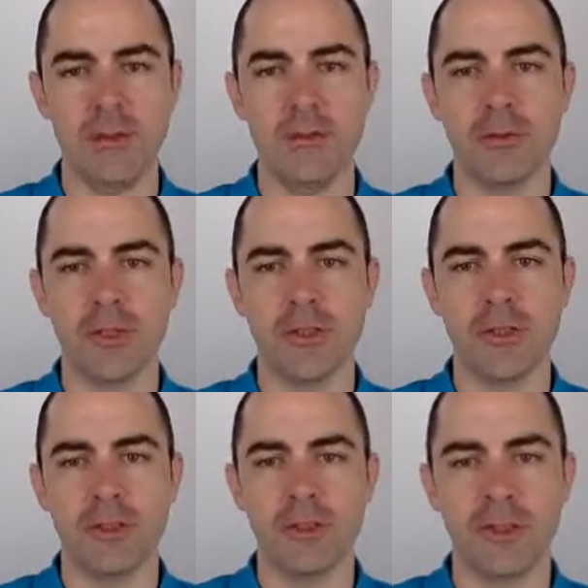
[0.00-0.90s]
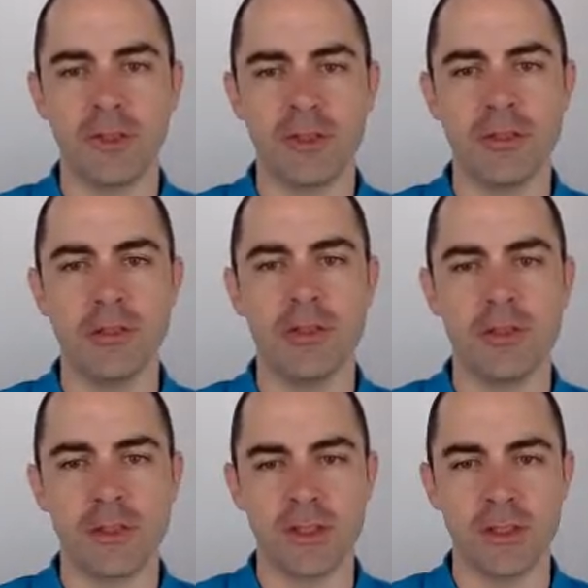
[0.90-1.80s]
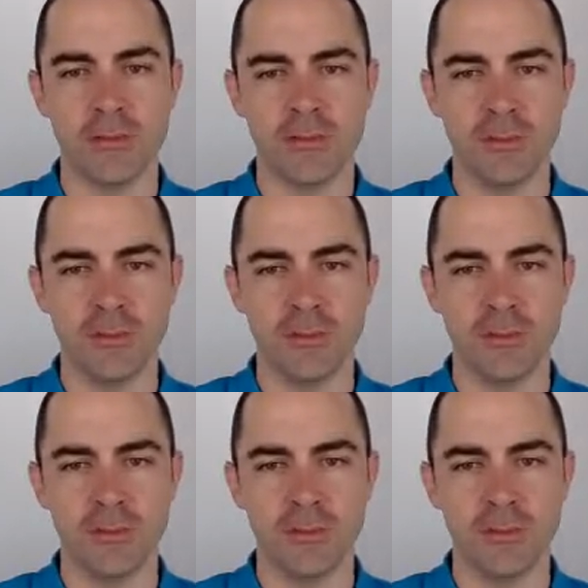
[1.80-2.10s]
information in its internal state.